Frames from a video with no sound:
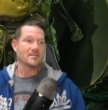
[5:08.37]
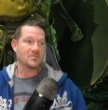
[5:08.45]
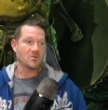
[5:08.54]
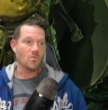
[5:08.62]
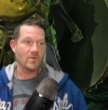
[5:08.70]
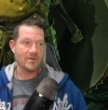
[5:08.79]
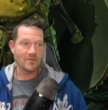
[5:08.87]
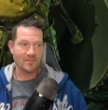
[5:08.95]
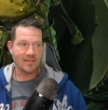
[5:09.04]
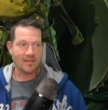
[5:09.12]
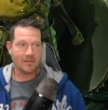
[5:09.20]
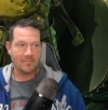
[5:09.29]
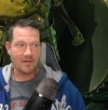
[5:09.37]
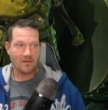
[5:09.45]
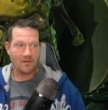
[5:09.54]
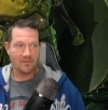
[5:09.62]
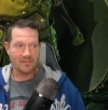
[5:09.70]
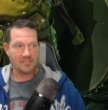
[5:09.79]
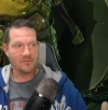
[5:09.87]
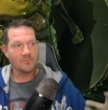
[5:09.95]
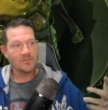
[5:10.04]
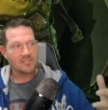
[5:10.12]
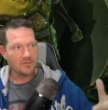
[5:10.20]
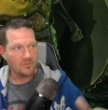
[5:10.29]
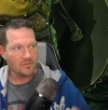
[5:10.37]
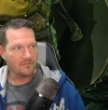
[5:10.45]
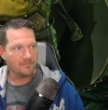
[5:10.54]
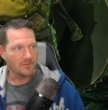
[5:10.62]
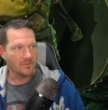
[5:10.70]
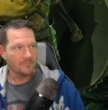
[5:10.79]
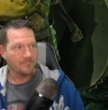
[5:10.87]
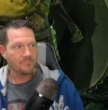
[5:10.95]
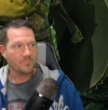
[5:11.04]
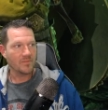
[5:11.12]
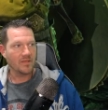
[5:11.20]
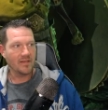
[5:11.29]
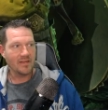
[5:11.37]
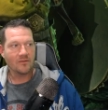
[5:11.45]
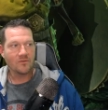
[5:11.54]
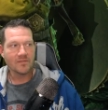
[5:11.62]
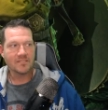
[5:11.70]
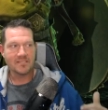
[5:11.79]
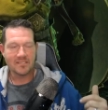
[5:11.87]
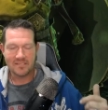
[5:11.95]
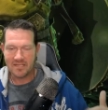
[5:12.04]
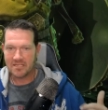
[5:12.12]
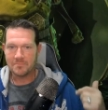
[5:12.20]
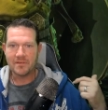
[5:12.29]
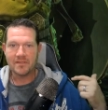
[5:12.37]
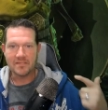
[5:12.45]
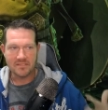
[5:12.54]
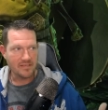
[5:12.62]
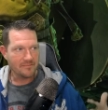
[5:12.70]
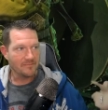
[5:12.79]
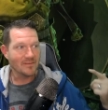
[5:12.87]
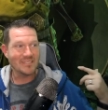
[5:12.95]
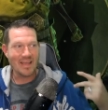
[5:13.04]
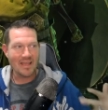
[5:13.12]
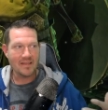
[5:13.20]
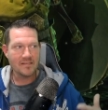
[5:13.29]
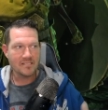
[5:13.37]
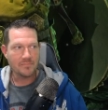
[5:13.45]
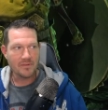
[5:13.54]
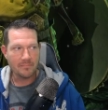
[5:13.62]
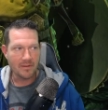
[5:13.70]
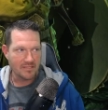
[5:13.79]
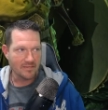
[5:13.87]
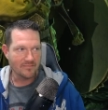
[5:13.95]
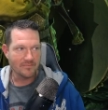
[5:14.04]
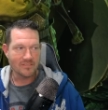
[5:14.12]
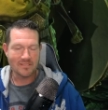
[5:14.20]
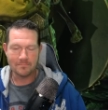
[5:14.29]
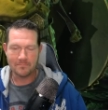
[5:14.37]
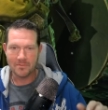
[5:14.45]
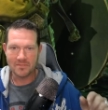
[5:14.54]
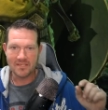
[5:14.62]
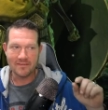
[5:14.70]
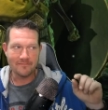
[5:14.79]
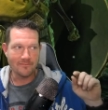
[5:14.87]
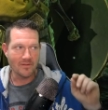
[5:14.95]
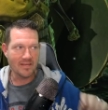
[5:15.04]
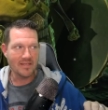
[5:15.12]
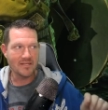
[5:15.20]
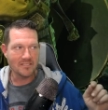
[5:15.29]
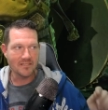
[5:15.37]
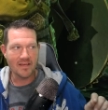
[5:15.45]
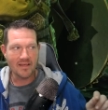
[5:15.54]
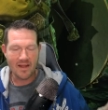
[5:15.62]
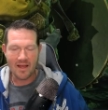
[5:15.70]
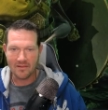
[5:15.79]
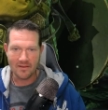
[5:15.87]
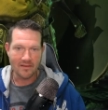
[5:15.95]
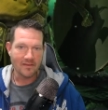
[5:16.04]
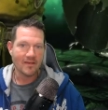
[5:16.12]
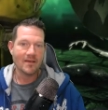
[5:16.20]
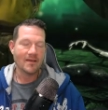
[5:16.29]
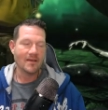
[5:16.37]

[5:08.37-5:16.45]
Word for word: So when you're thinking about all this, well, let's go a little further. It increases his HP, his defense, and his speed by 10% for each dead ally.